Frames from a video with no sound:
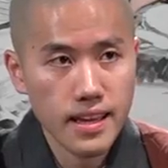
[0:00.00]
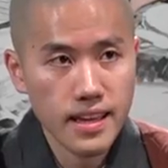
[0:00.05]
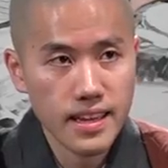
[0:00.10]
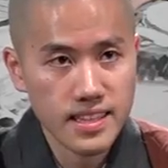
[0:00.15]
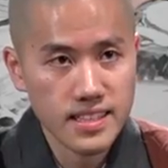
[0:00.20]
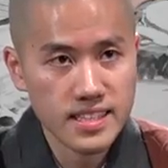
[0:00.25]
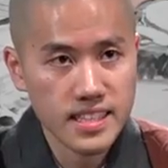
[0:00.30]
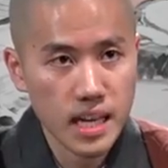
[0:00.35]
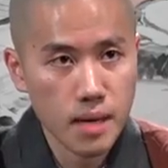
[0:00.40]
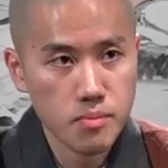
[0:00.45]

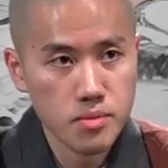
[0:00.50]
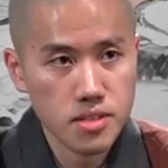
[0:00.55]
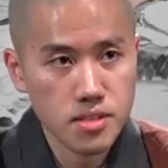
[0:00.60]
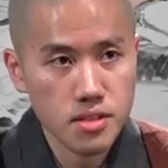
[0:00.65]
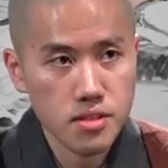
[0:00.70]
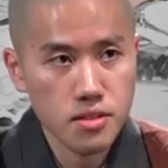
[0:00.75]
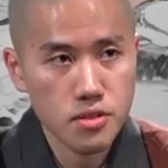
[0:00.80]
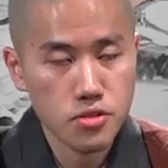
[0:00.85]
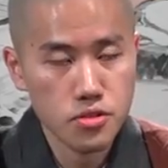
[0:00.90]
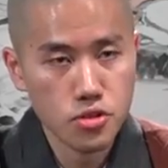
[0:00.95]

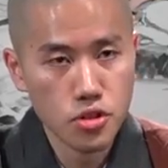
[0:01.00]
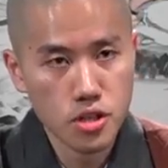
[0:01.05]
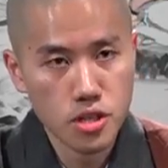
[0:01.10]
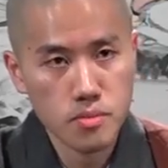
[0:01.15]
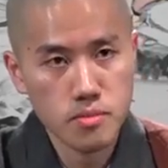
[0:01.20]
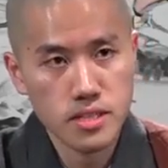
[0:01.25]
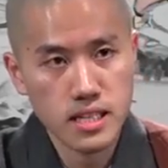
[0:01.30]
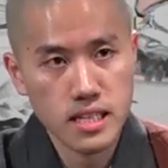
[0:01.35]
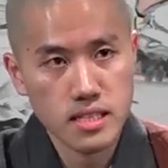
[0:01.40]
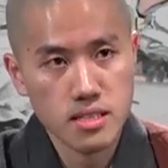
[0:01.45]
accept the
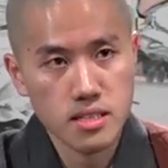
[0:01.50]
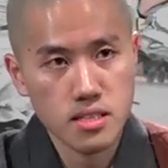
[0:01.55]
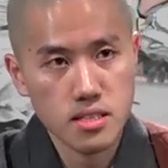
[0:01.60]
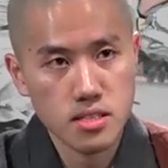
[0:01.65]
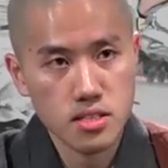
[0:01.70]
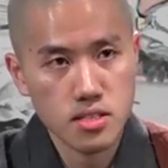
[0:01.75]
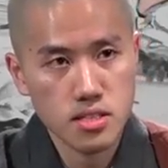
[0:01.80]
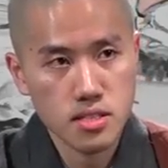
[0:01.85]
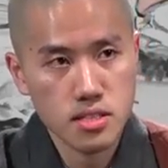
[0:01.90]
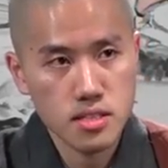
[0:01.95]

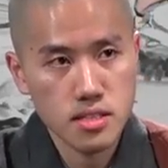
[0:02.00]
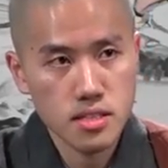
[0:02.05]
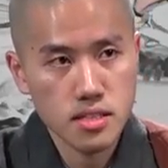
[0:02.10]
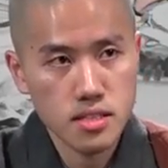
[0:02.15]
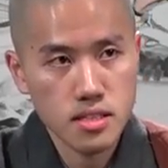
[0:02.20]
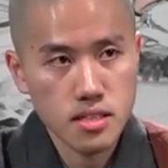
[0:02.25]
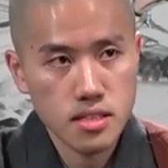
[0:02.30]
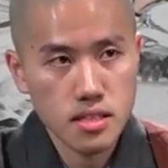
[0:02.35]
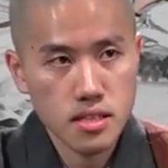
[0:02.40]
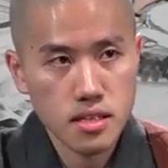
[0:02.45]
circumstances
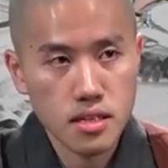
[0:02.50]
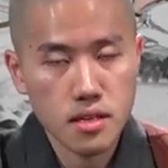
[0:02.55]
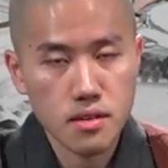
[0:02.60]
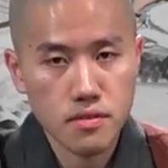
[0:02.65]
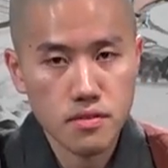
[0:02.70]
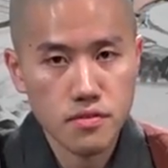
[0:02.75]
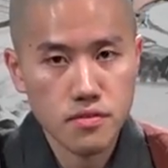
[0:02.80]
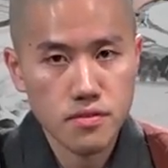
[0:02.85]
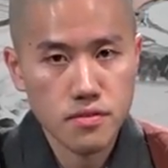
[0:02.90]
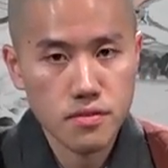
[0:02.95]

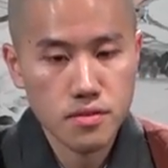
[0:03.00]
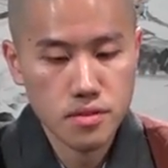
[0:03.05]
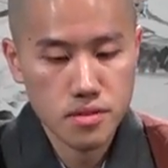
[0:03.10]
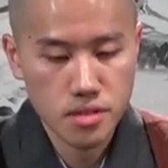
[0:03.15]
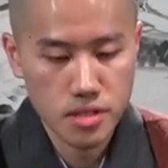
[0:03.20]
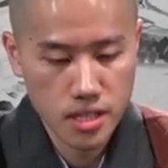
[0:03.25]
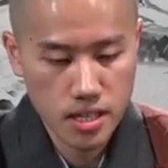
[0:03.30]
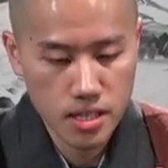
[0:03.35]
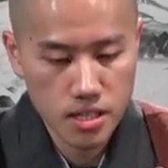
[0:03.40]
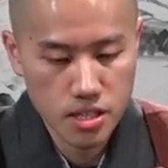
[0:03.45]
of
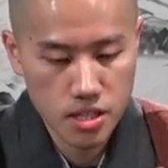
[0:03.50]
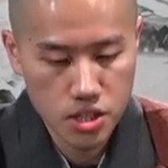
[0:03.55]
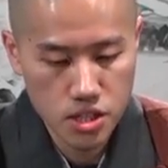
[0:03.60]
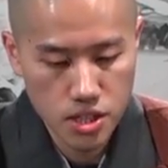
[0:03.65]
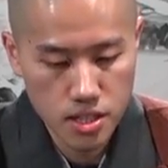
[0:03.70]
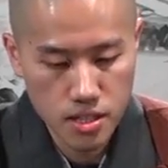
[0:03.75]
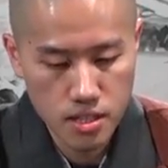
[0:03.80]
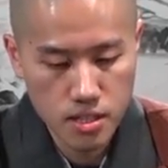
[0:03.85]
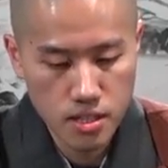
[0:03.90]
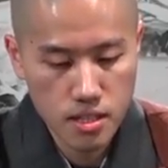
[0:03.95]
your
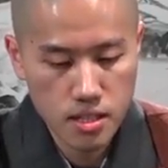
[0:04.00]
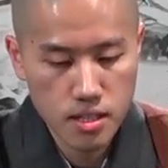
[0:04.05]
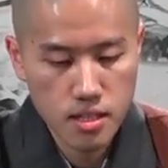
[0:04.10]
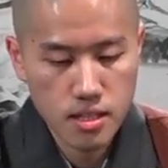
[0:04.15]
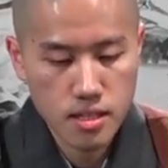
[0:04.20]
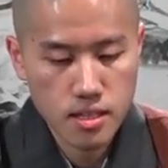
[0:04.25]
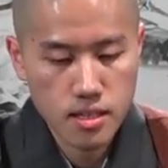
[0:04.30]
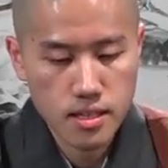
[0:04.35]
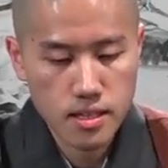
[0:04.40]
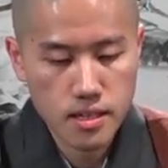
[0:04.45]
condition
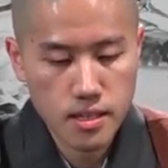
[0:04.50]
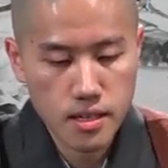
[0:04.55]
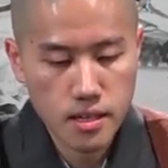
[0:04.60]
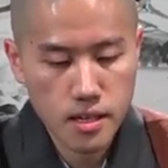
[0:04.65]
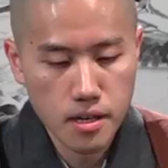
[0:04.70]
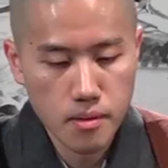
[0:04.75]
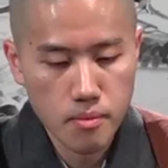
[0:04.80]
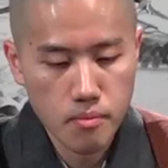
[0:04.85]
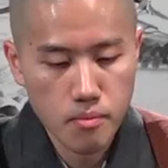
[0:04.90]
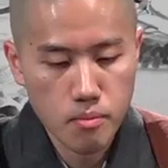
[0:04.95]

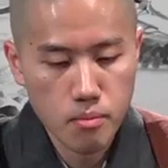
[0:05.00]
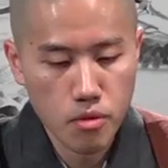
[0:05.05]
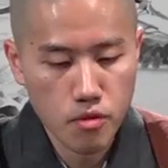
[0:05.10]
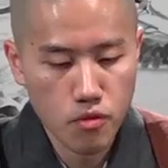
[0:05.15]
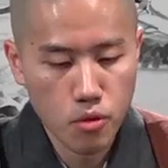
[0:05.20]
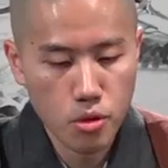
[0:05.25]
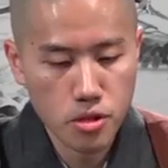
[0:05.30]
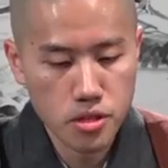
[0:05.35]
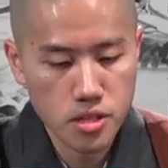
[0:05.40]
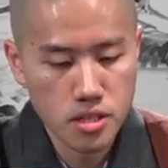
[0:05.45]

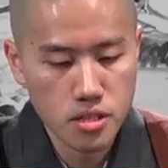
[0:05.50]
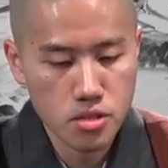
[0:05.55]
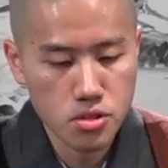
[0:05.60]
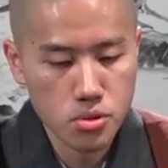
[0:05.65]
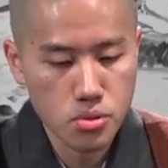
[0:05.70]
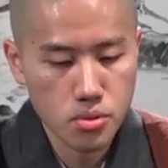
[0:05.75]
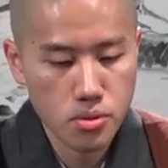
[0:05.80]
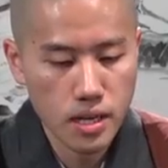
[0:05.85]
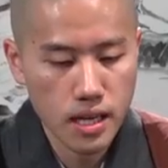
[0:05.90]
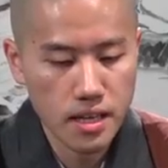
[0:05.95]
before you can
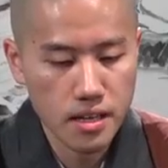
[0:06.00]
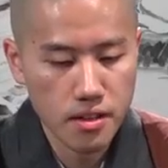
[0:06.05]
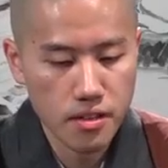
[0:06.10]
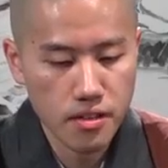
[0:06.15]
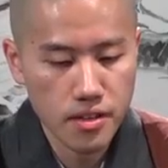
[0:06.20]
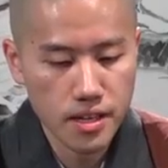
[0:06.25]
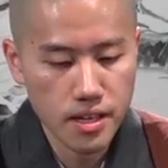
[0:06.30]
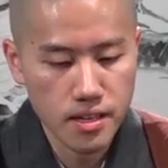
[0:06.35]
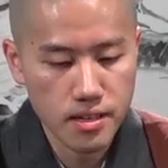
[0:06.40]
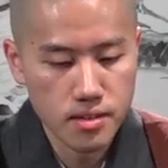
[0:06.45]
do
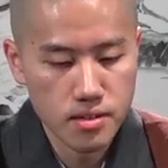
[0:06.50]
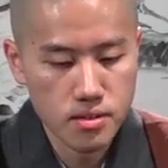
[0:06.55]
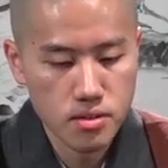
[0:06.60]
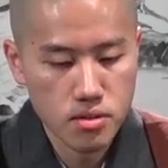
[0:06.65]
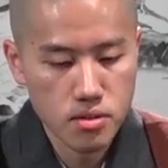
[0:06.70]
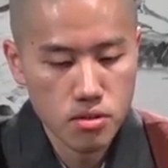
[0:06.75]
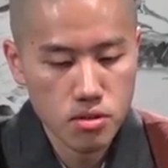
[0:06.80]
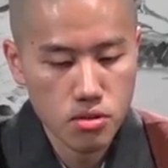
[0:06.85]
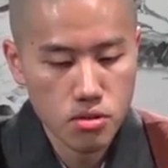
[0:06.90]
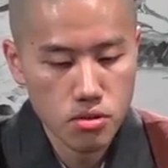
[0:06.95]
anything
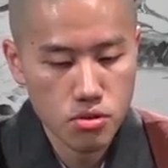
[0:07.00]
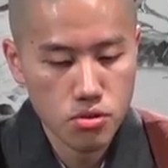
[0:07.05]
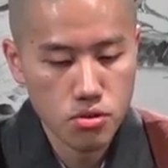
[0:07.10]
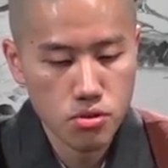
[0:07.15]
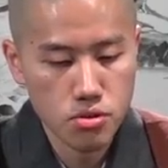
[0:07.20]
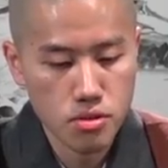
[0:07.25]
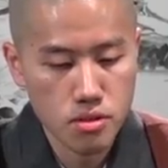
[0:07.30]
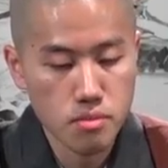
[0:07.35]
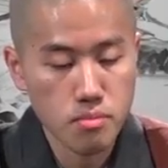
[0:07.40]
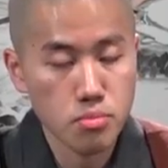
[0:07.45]

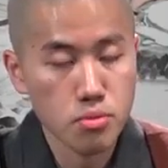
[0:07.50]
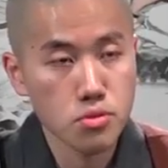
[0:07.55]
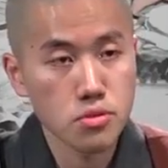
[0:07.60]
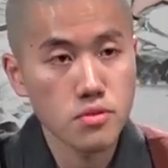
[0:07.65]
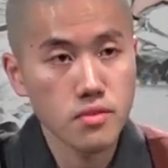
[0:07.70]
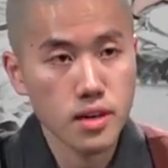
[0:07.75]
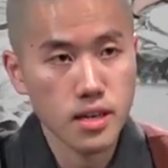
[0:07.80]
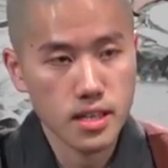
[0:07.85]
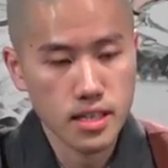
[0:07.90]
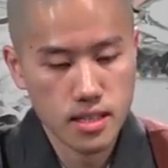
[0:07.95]
to
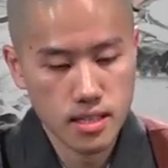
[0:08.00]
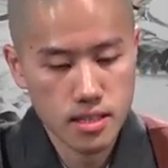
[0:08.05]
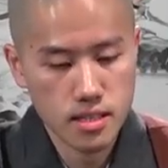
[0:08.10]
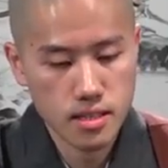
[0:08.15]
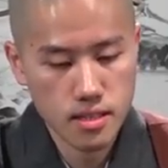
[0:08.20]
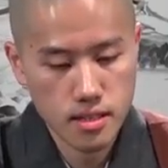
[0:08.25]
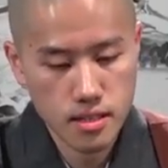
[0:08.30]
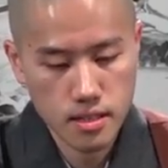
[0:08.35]
improve on it.